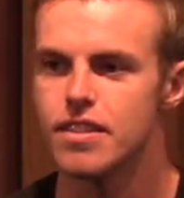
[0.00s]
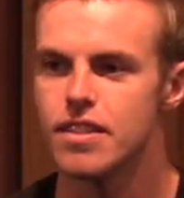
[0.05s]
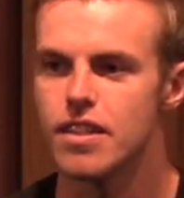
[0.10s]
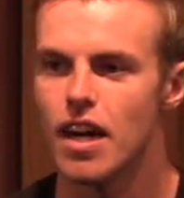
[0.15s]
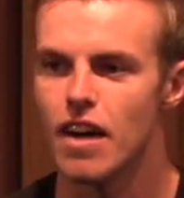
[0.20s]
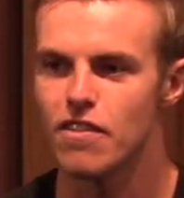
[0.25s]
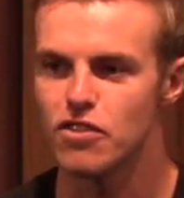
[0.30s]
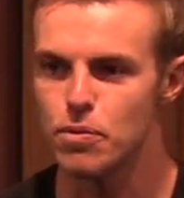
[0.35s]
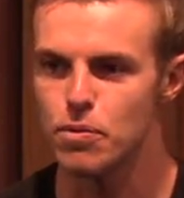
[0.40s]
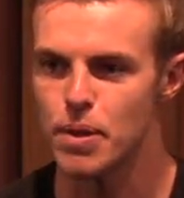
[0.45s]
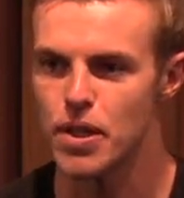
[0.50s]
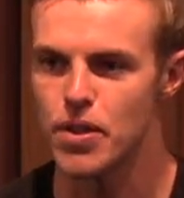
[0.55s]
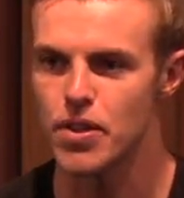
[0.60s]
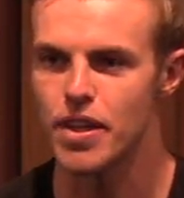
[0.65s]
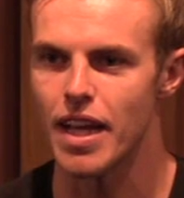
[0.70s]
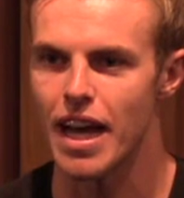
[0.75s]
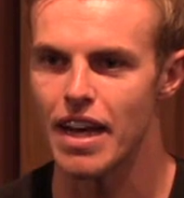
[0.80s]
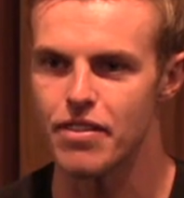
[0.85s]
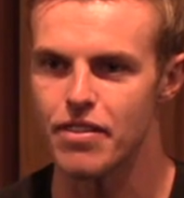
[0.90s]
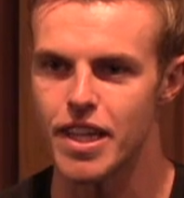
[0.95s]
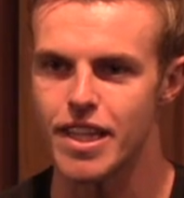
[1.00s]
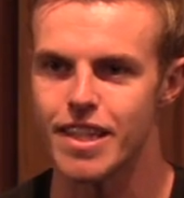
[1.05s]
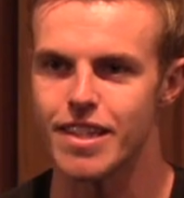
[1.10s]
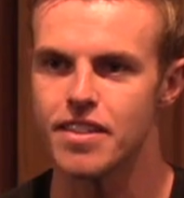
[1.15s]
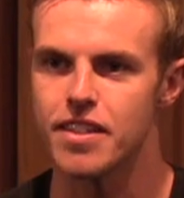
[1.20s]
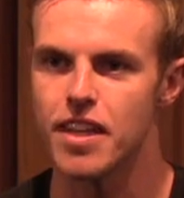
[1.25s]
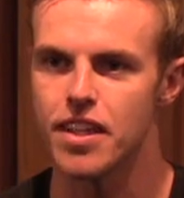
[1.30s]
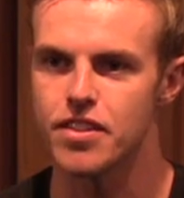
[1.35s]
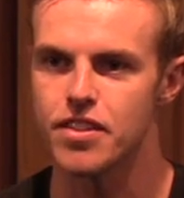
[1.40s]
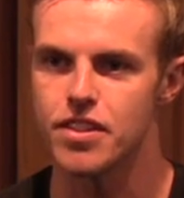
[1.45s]
of spirit having an
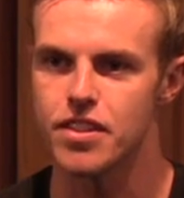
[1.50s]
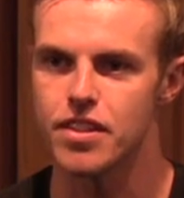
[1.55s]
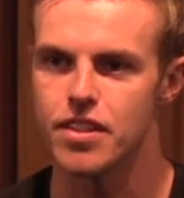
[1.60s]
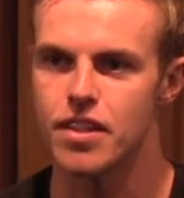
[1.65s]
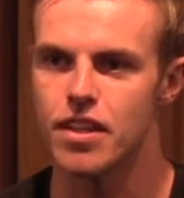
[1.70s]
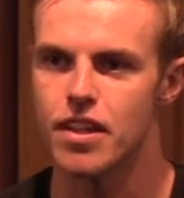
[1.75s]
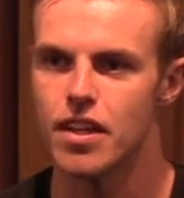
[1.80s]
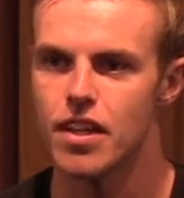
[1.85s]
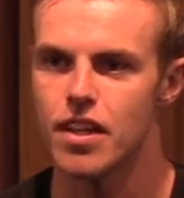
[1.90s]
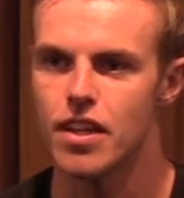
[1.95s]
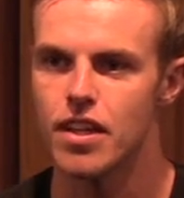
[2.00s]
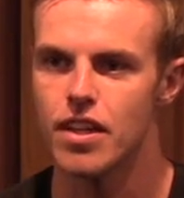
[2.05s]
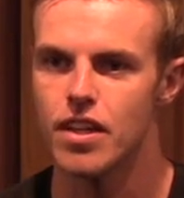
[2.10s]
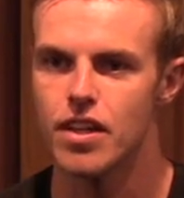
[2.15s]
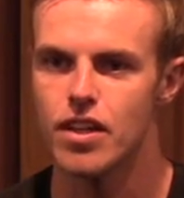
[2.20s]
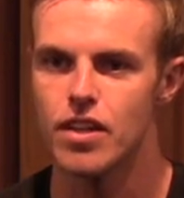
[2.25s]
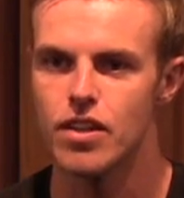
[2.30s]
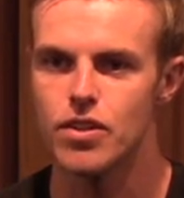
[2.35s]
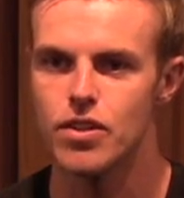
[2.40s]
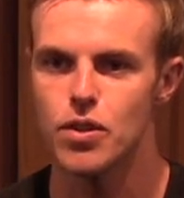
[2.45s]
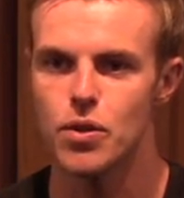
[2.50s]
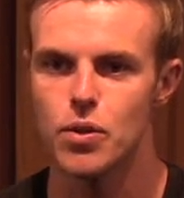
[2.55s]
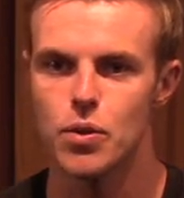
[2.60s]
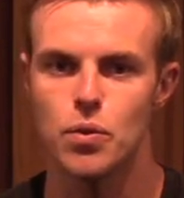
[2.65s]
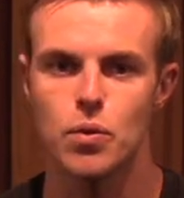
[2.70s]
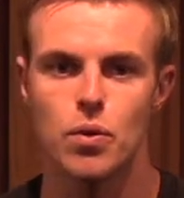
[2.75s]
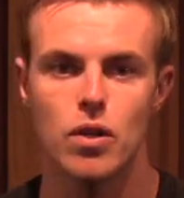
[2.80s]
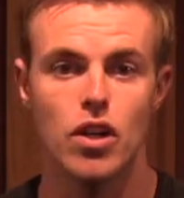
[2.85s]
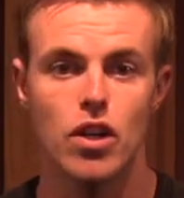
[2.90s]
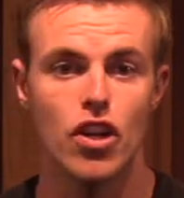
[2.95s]
intention
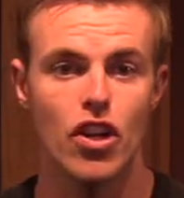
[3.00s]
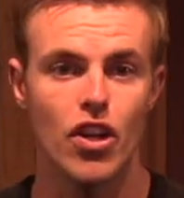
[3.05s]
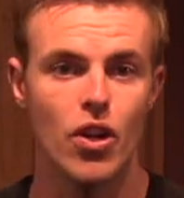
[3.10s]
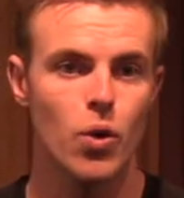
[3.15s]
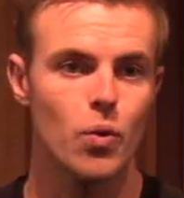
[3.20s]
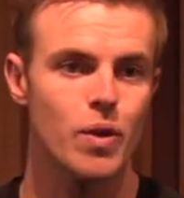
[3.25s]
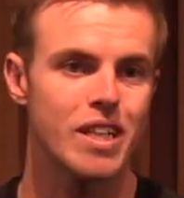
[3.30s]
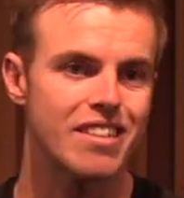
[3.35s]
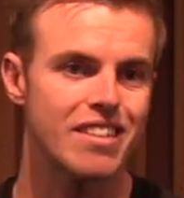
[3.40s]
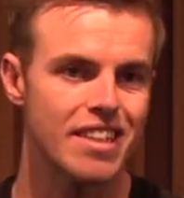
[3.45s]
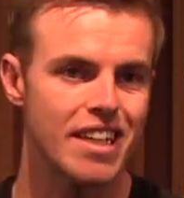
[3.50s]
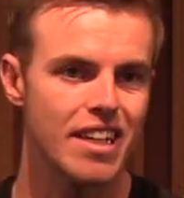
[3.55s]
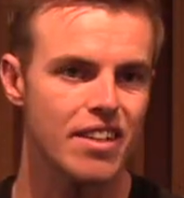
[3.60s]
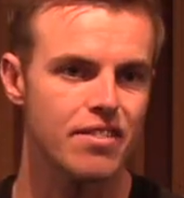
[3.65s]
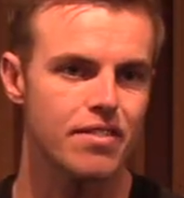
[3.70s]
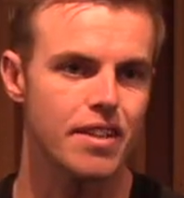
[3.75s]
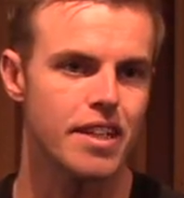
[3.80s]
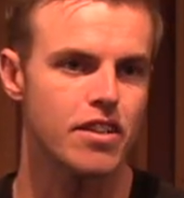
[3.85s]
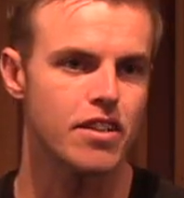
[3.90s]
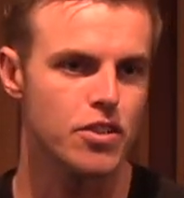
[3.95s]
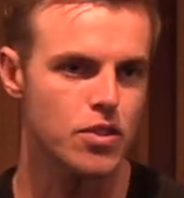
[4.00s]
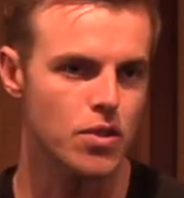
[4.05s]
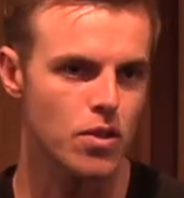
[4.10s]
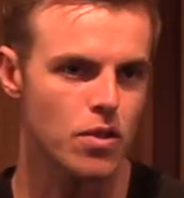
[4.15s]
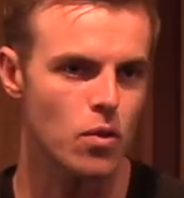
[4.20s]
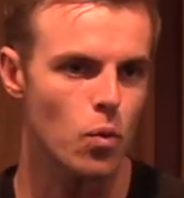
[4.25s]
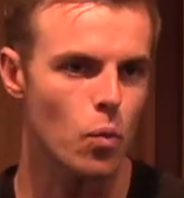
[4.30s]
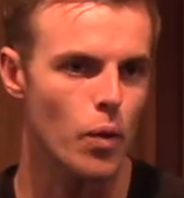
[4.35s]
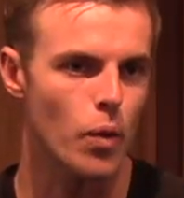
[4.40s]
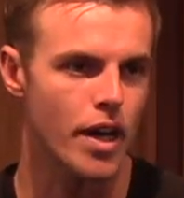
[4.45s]
to know itself in a
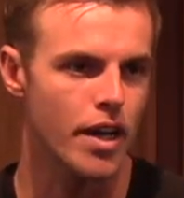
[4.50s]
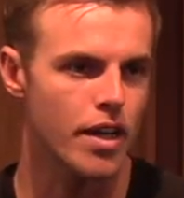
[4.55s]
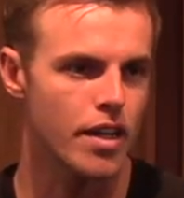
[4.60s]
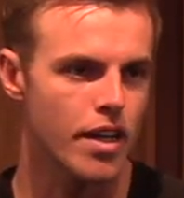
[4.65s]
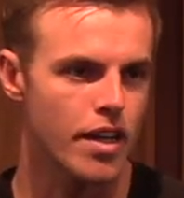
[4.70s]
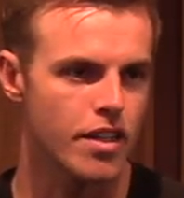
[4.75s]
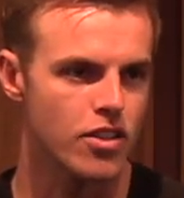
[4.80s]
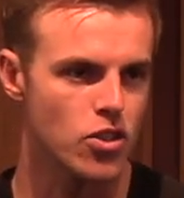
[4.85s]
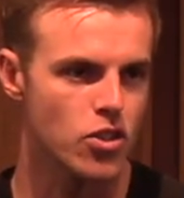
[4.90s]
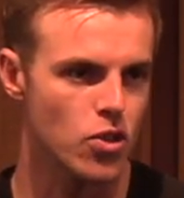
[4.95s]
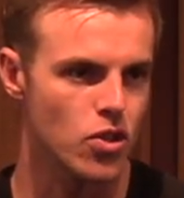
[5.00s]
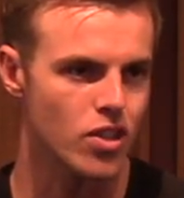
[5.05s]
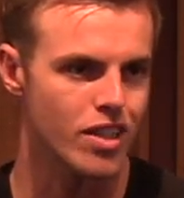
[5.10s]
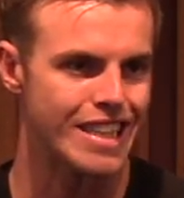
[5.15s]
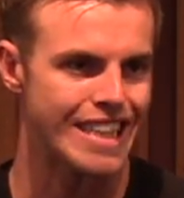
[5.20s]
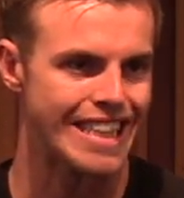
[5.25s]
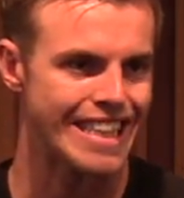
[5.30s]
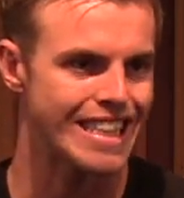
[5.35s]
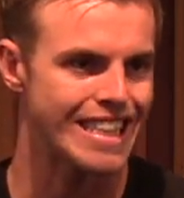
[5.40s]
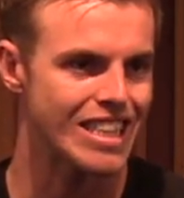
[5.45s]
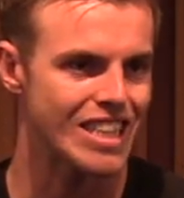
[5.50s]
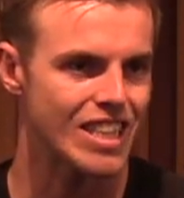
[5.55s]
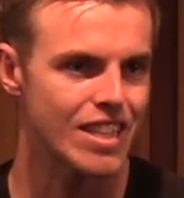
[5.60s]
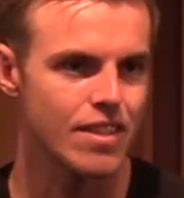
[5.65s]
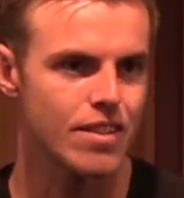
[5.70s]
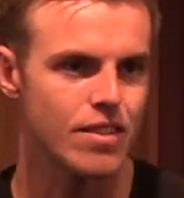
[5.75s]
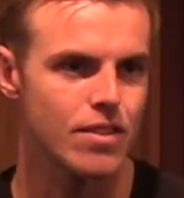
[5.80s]
certain way, in a certain niche,